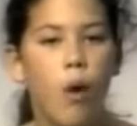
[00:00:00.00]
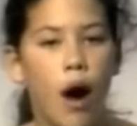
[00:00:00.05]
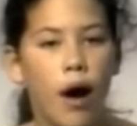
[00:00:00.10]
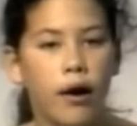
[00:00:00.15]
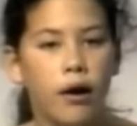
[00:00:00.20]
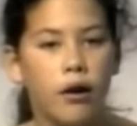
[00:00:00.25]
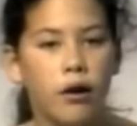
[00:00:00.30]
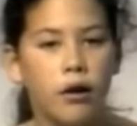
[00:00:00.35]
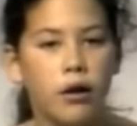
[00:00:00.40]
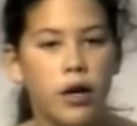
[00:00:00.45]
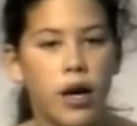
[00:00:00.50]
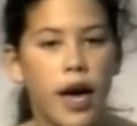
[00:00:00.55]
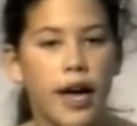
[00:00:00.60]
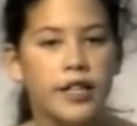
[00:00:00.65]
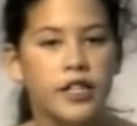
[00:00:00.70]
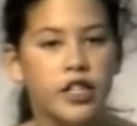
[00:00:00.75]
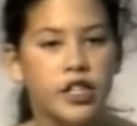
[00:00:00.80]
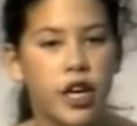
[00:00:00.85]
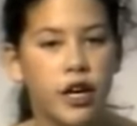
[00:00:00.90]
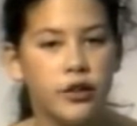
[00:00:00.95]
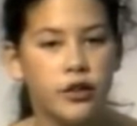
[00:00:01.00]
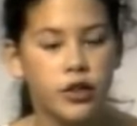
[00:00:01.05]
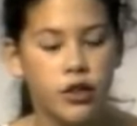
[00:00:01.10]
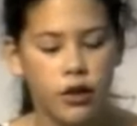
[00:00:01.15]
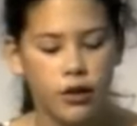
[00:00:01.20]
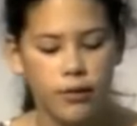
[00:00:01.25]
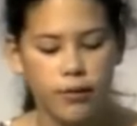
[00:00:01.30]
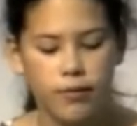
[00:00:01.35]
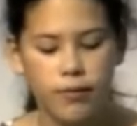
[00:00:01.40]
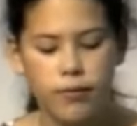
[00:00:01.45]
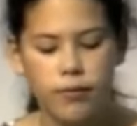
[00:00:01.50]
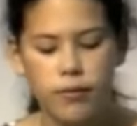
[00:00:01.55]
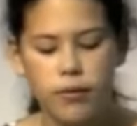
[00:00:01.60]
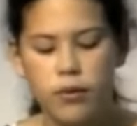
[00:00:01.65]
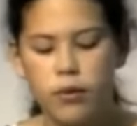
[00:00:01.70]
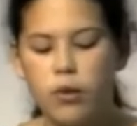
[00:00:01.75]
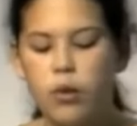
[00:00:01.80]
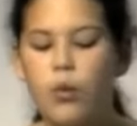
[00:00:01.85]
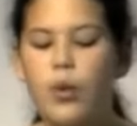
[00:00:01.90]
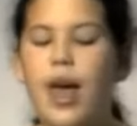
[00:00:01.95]
water, and shelter.
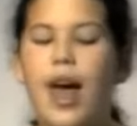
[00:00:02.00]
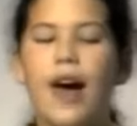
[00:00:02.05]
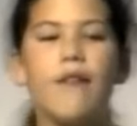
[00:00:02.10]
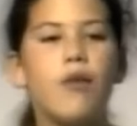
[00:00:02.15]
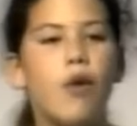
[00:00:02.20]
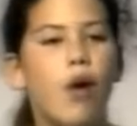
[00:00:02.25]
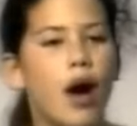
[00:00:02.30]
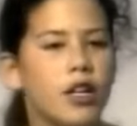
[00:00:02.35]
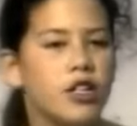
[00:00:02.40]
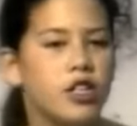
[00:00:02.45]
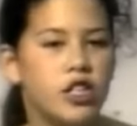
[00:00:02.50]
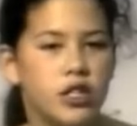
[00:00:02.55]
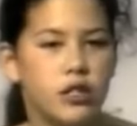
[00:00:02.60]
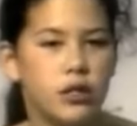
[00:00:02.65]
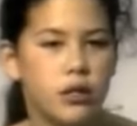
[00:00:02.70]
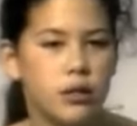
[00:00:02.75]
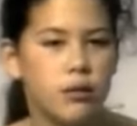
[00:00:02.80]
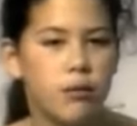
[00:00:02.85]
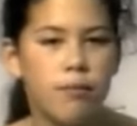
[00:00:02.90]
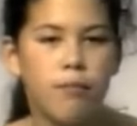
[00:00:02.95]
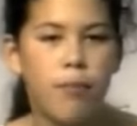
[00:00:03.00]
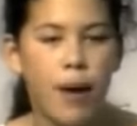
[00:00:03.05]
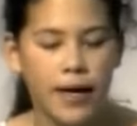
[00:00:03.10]
We have watches,